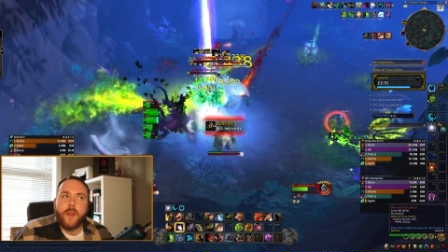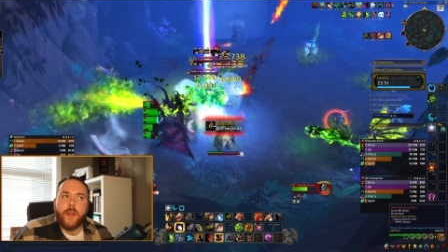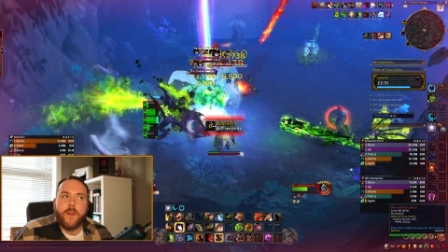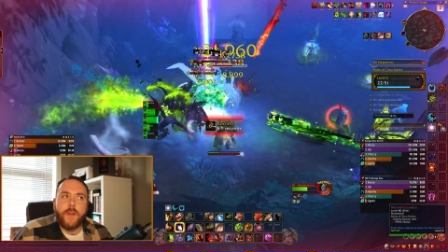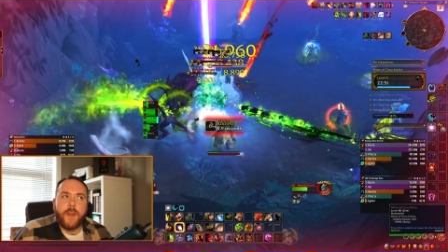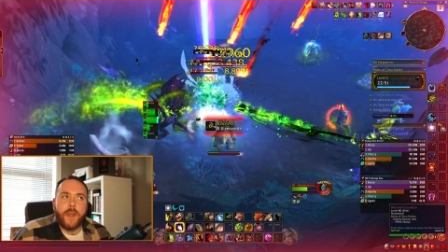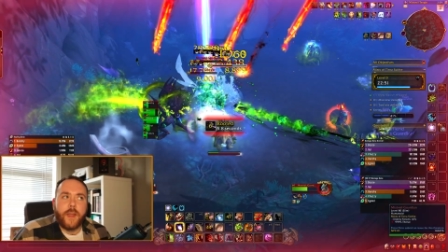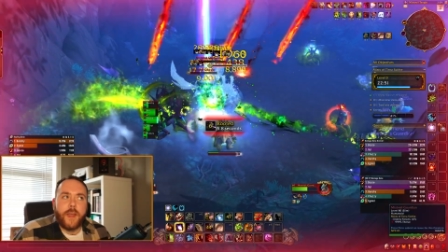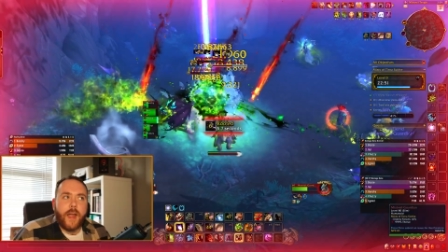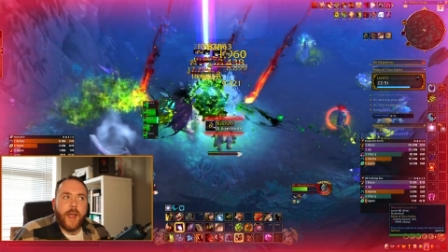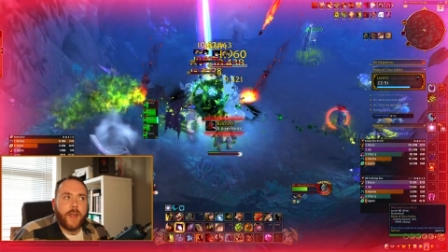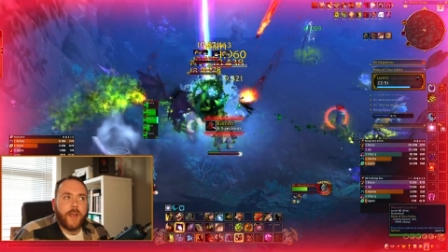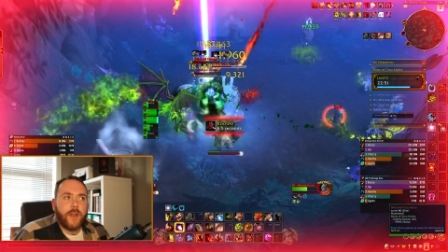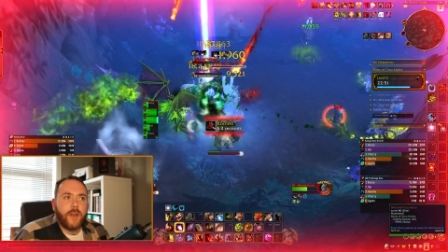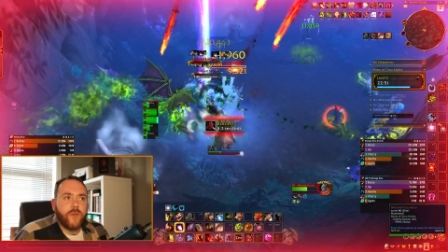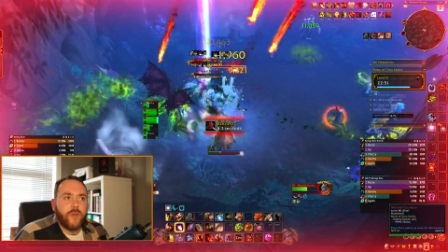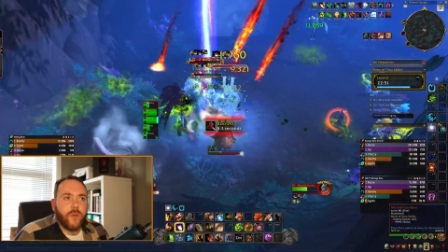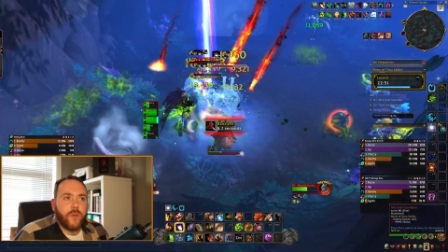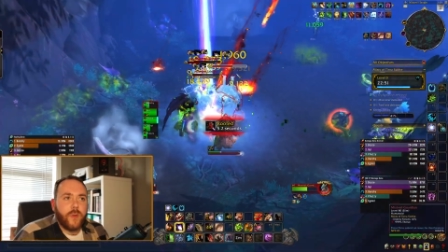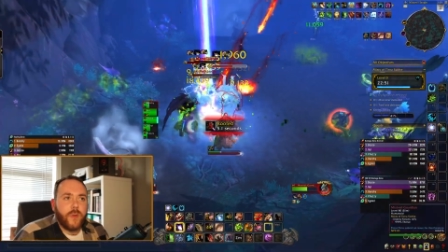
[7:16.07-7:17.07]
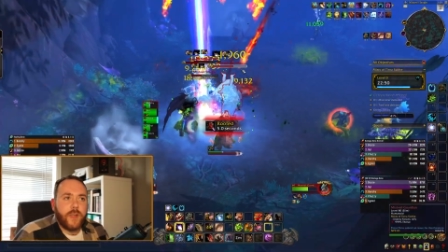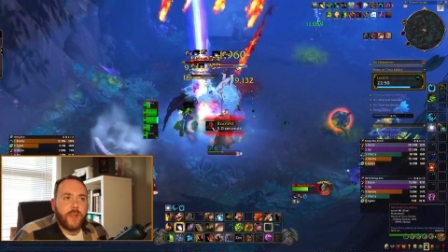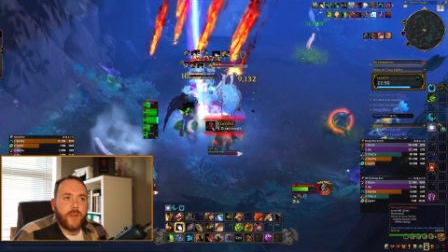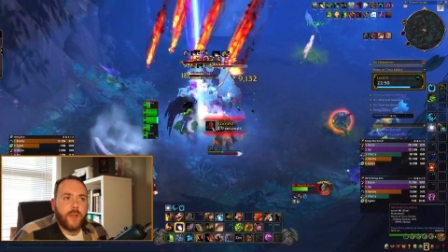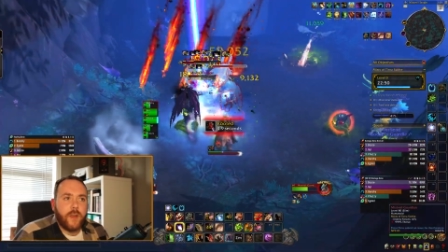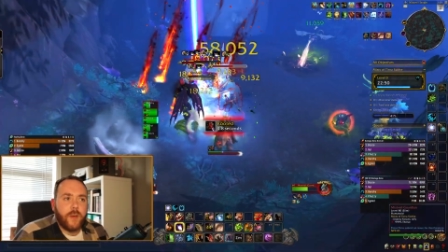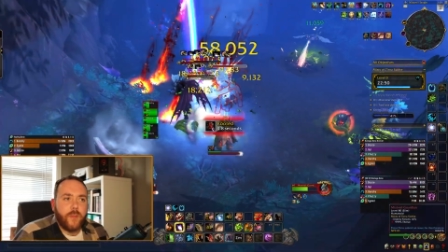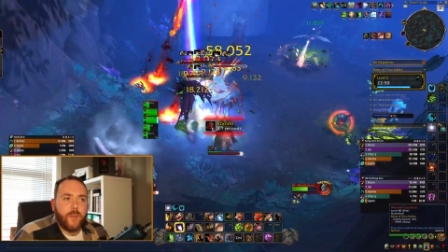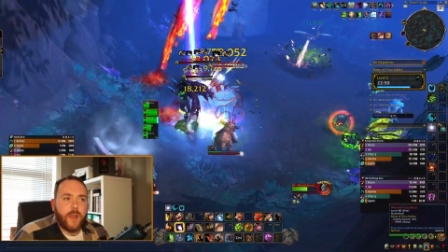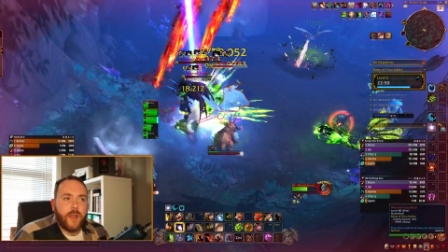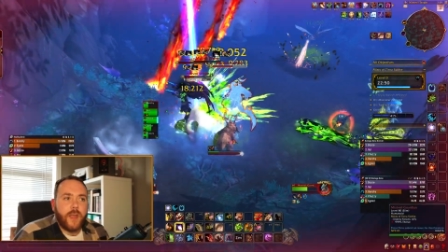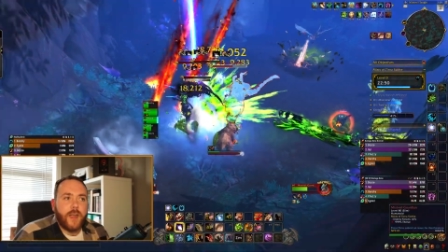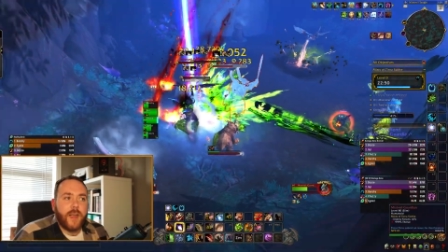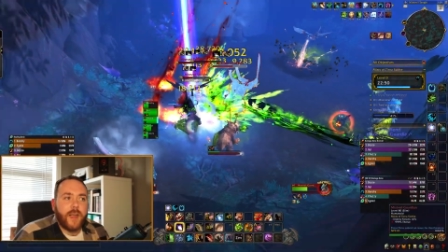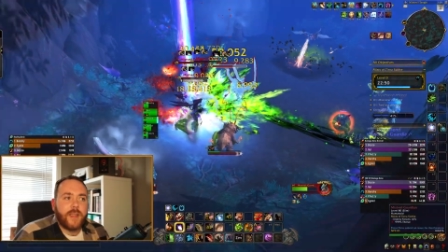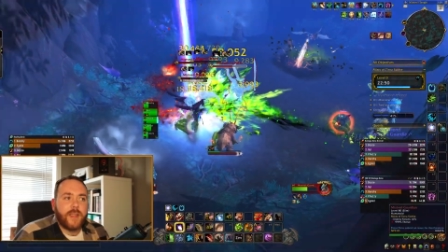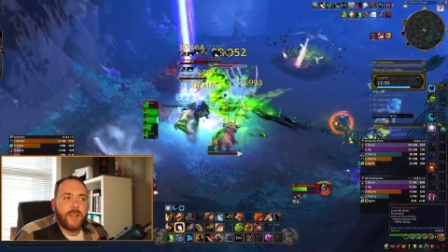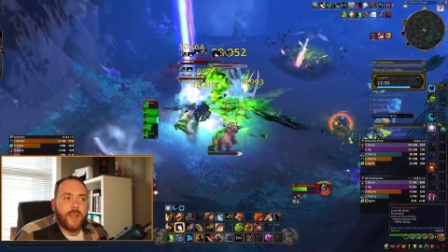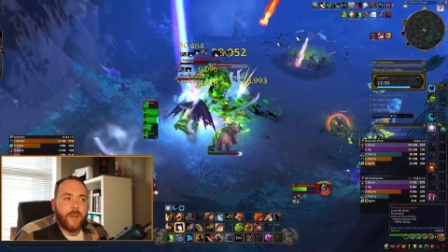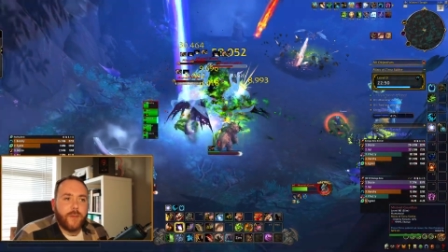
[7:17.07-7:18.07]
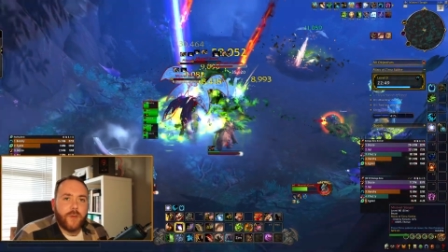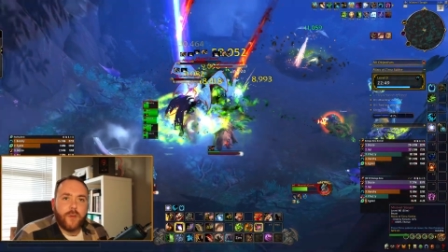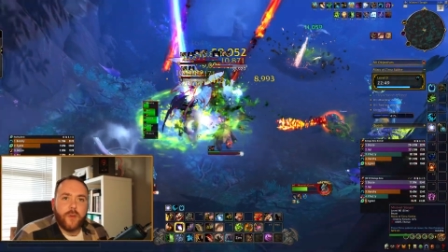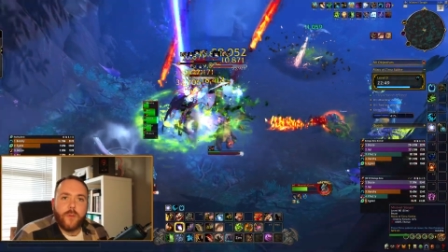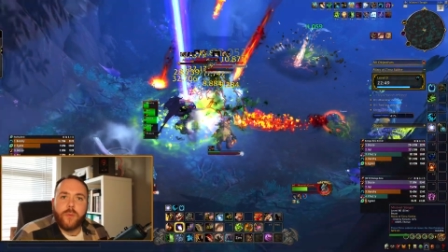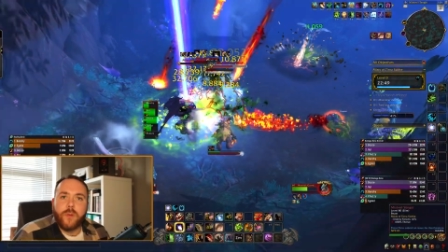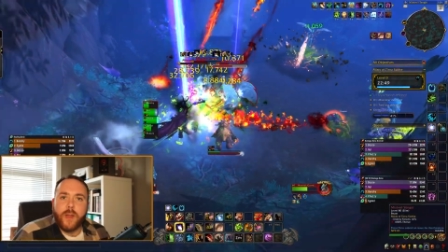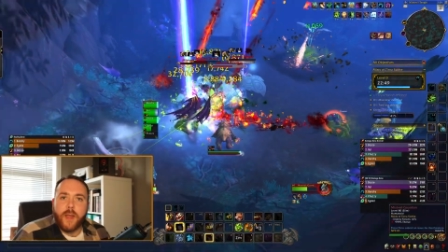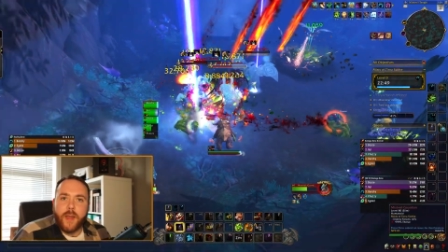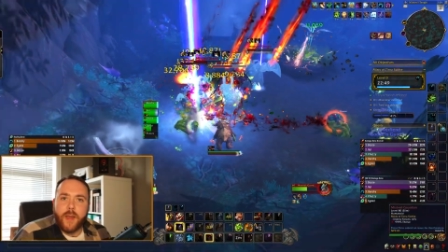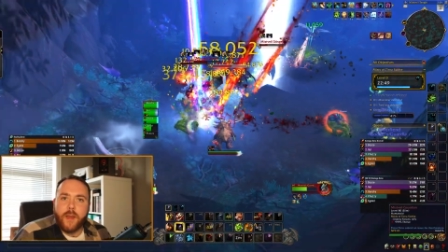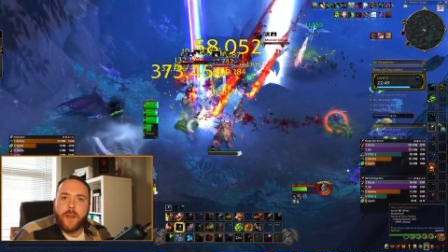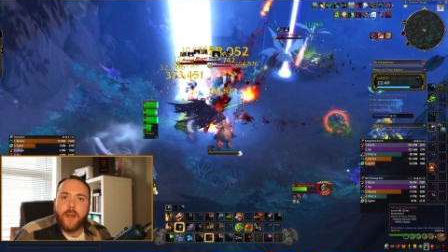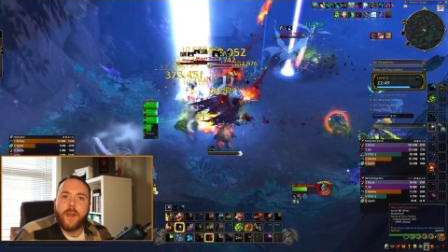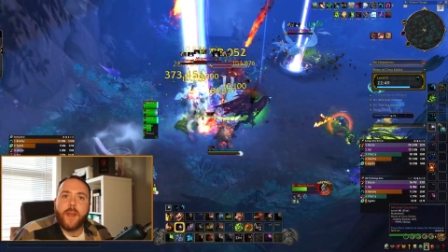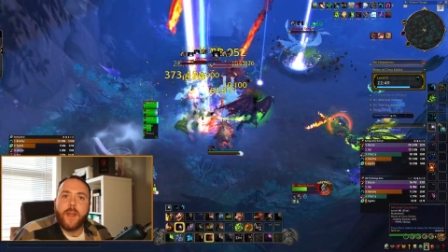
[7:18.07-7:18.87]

the Guardian Druid is going to be an exceptional player